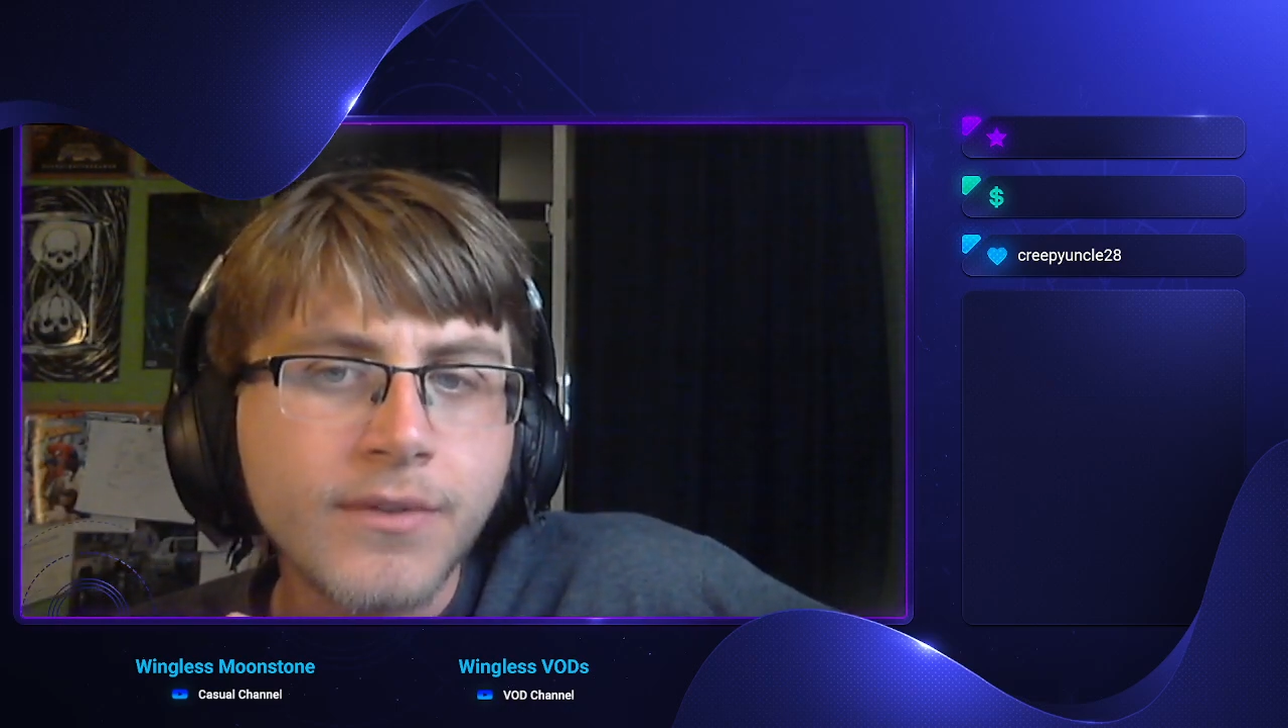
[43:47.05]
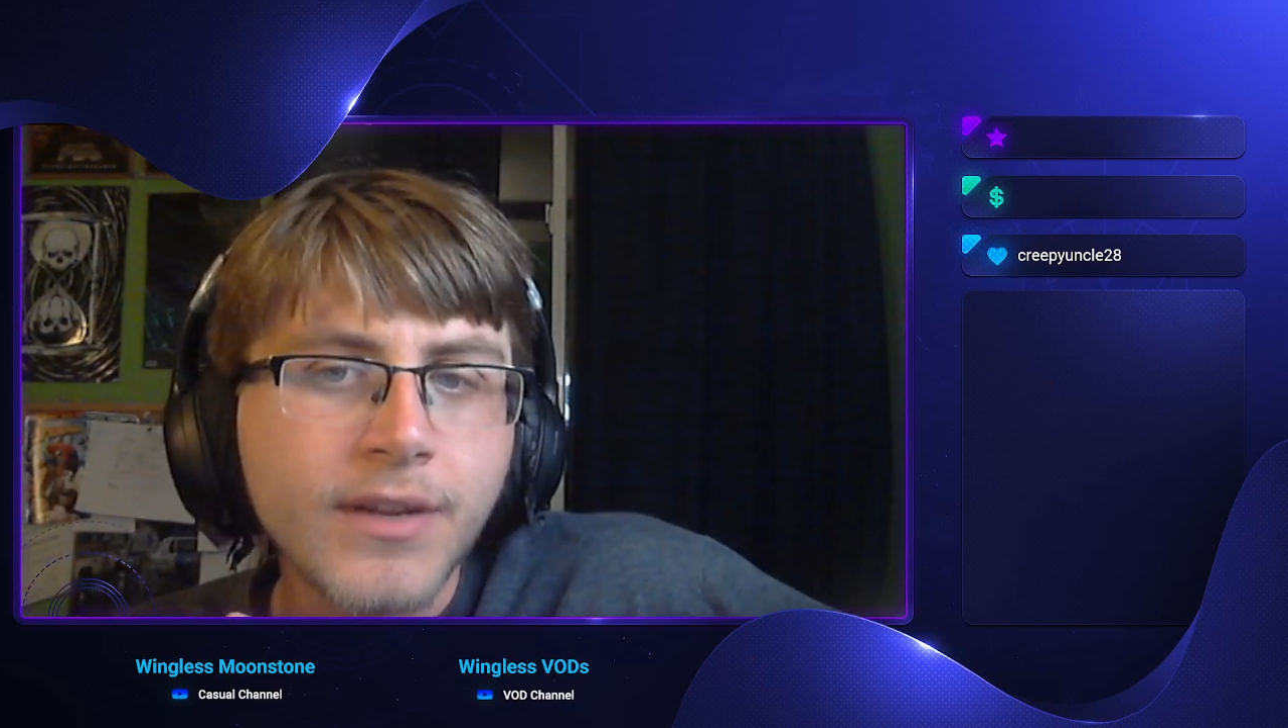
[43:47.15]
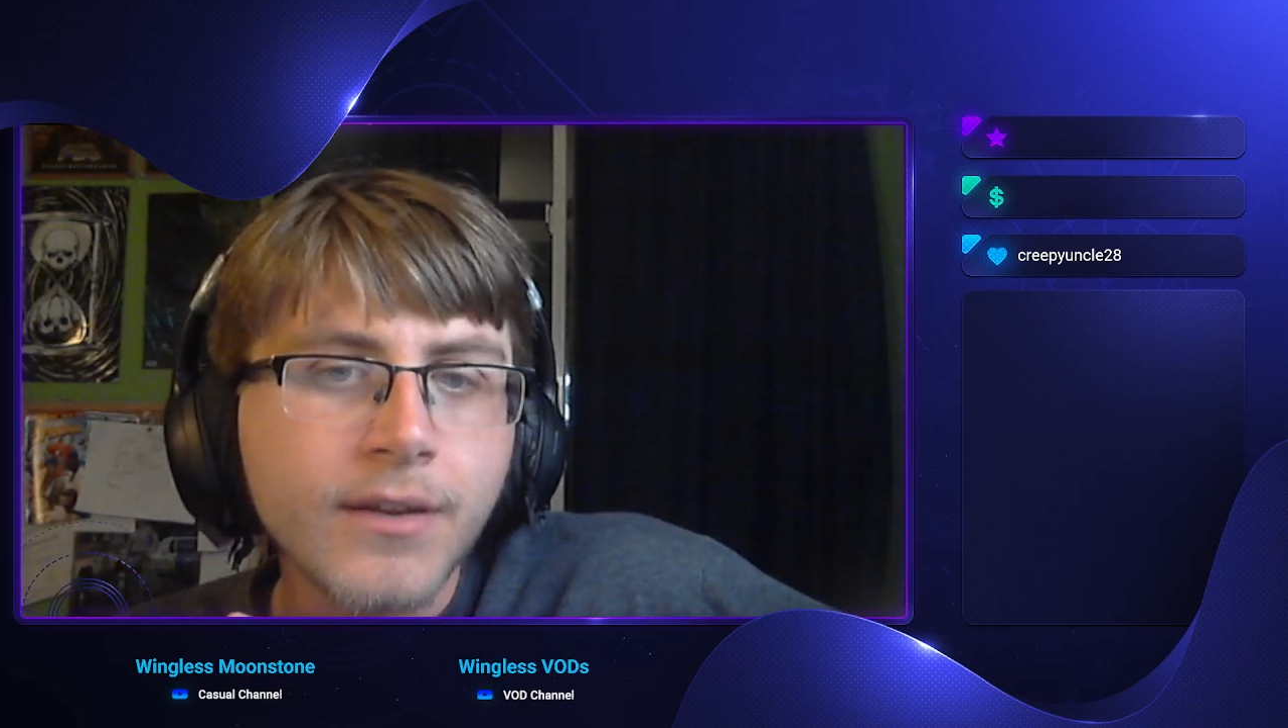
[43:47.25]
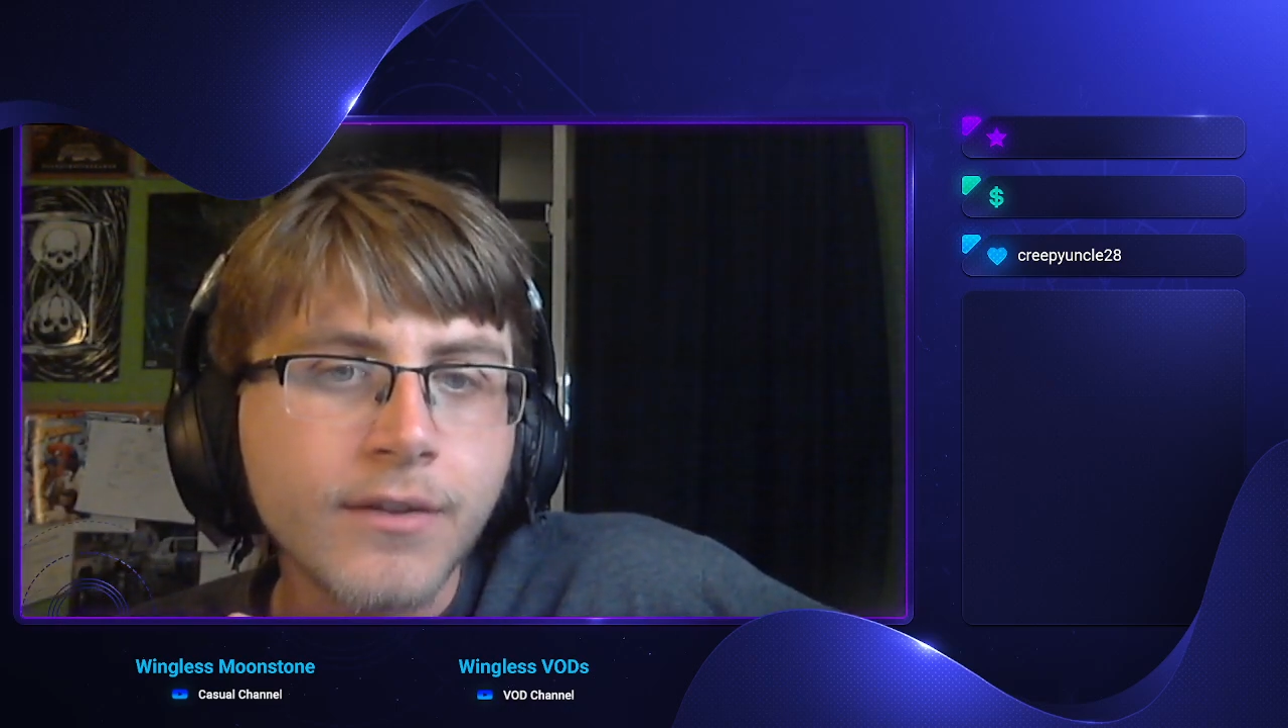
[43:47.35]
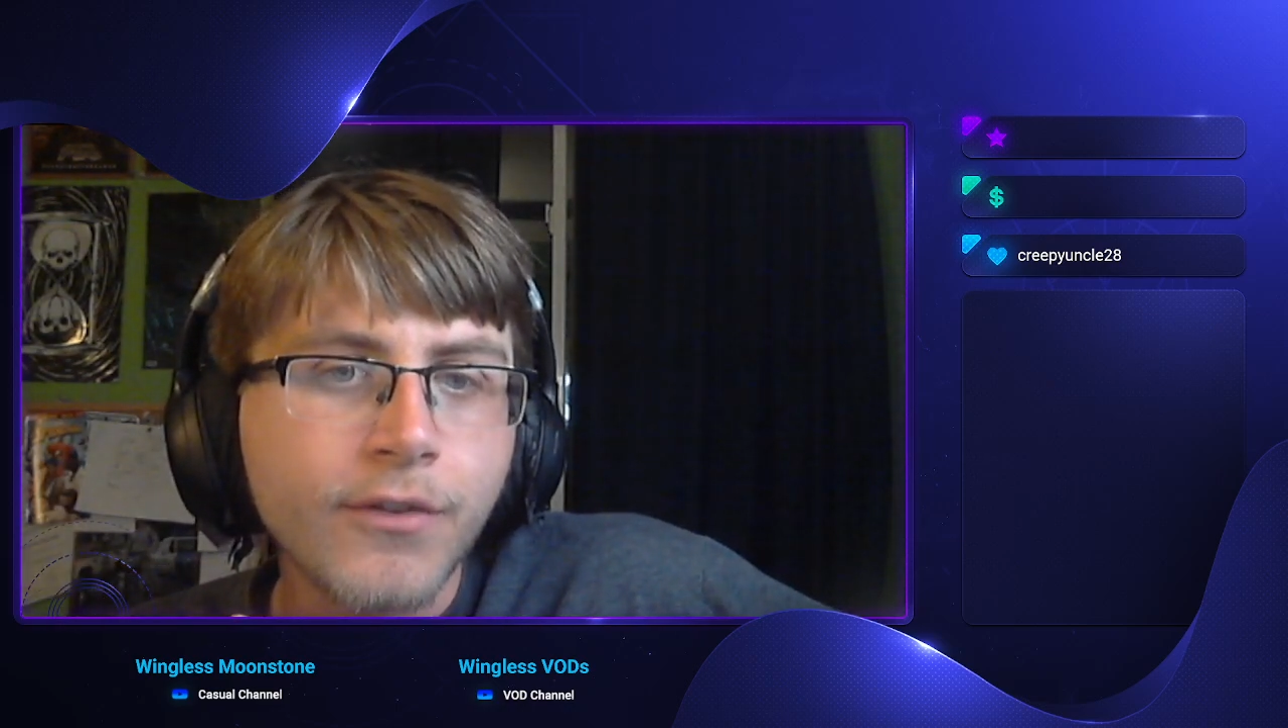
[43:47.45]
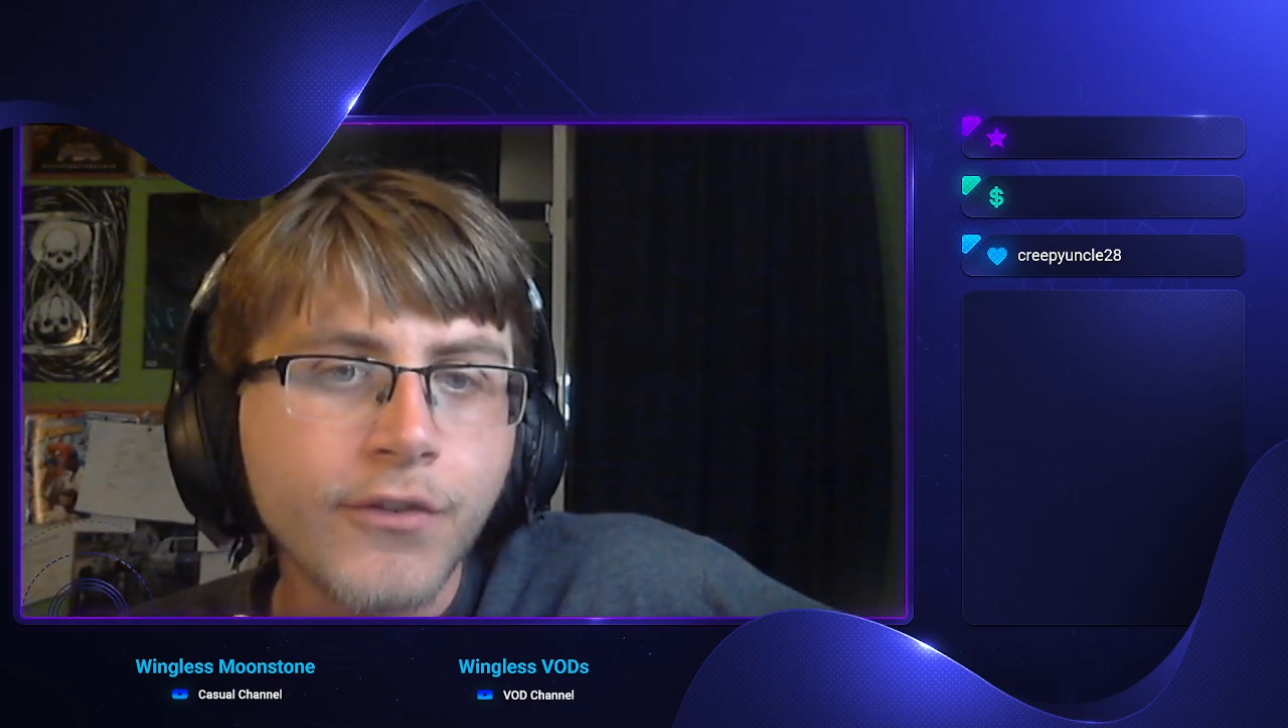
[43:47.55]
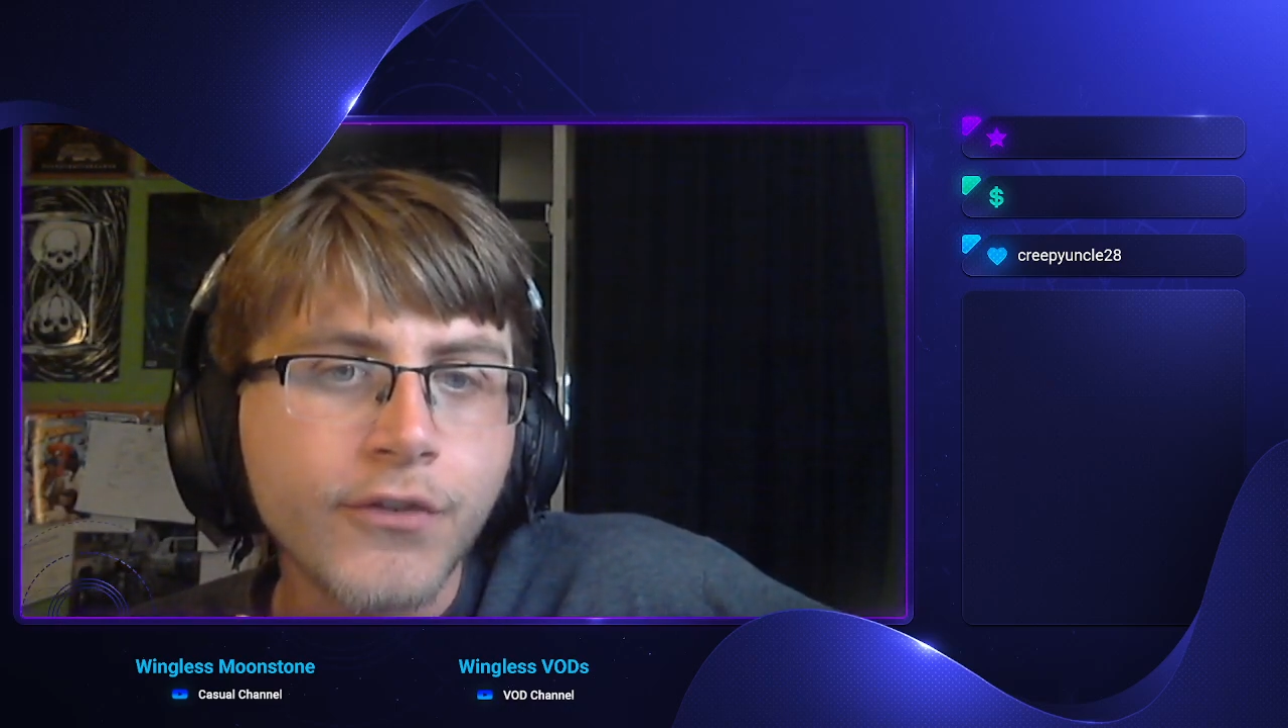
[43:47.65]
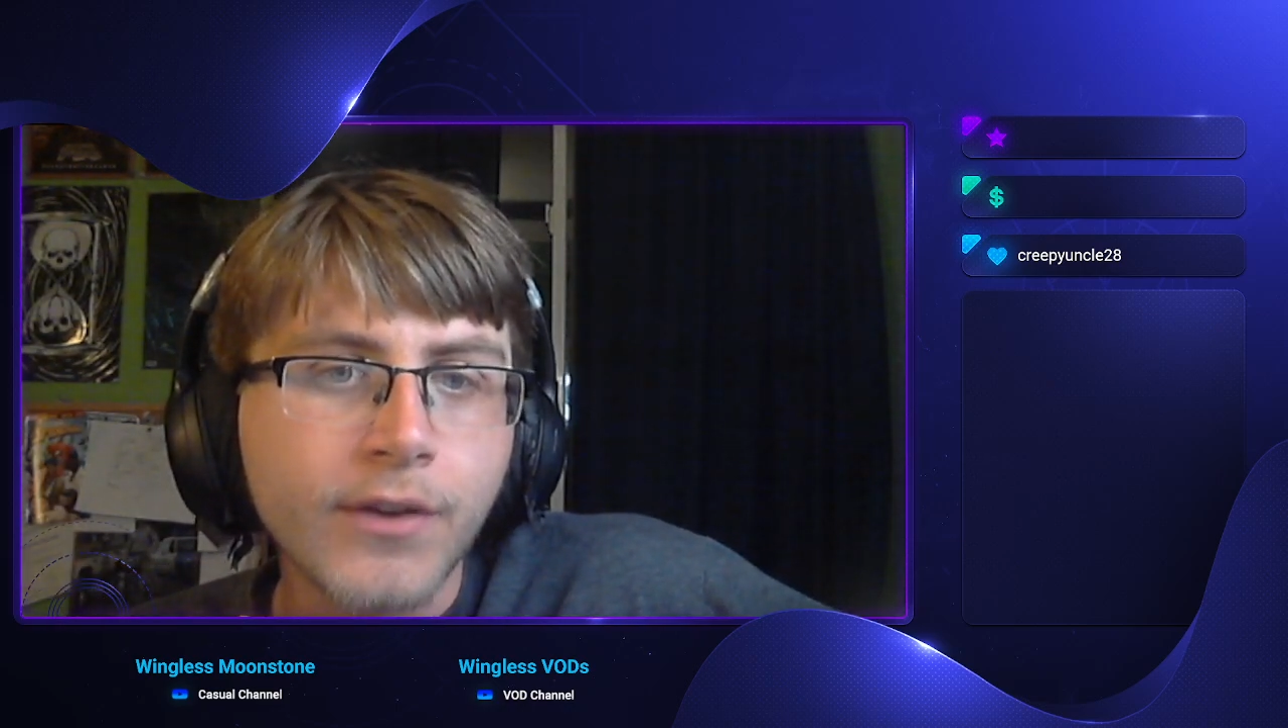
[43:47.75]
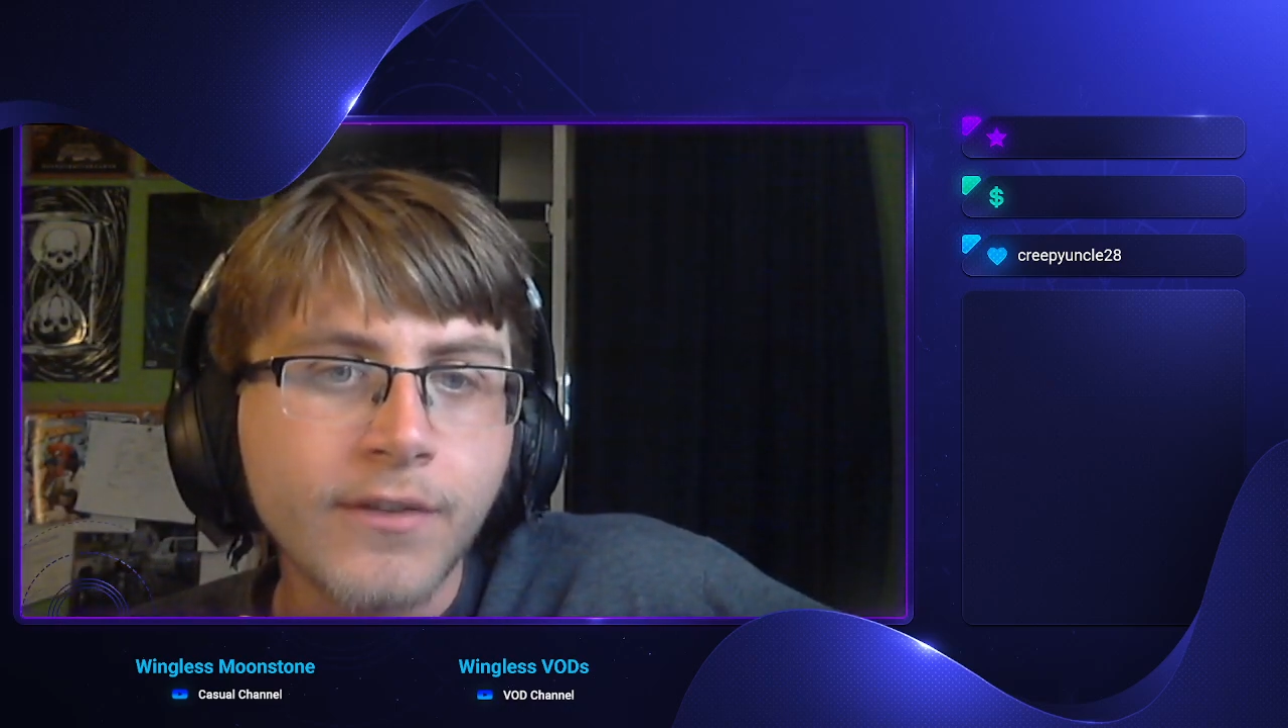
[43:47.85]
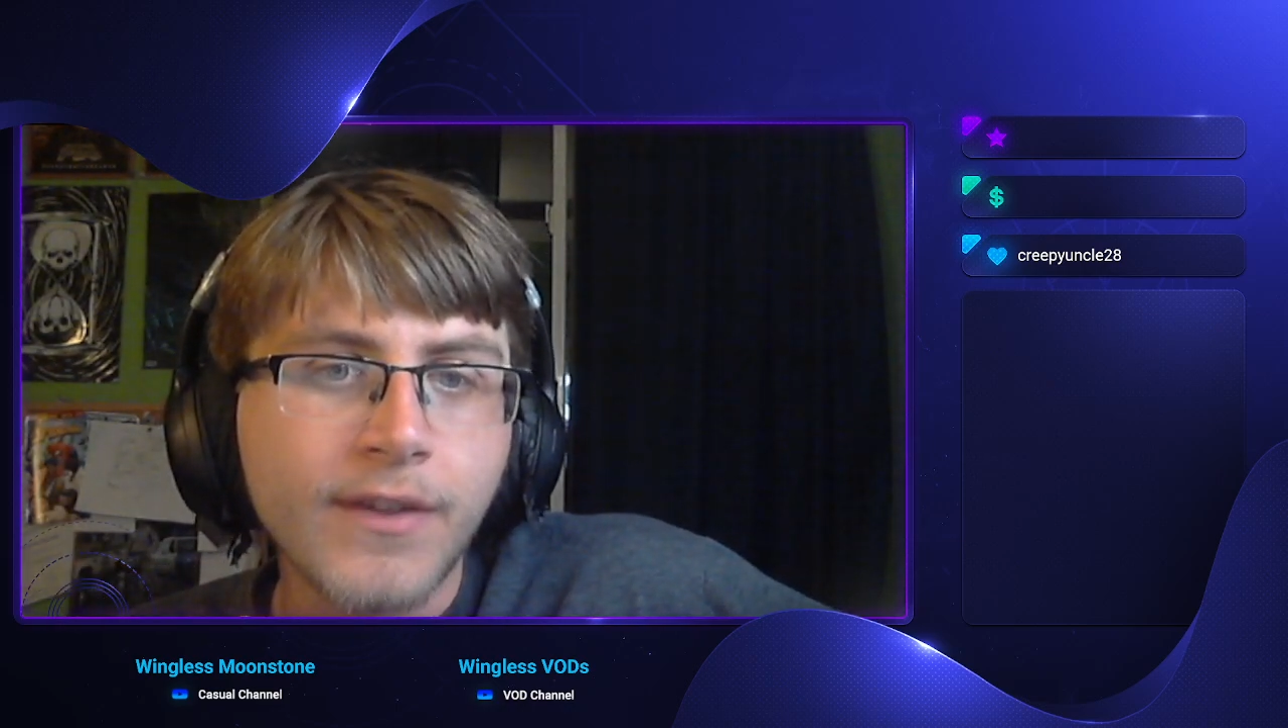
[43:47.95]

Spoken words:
deconstruct